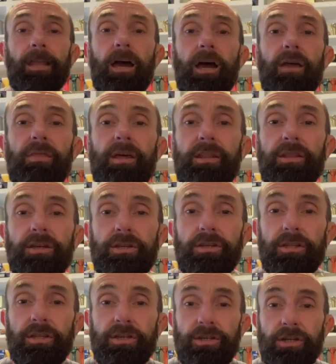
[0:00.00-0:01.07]
and then
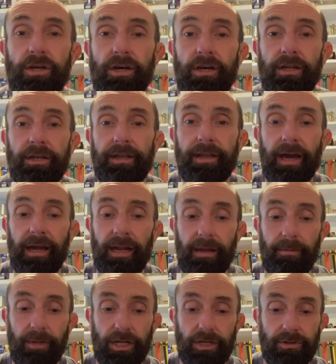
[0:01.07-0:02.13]
there's your
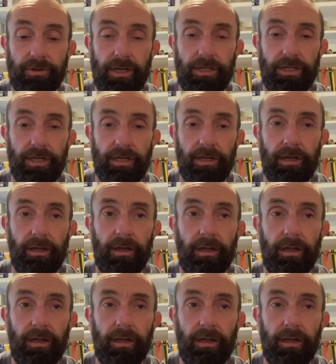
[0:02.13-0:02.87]
dynamic stretching.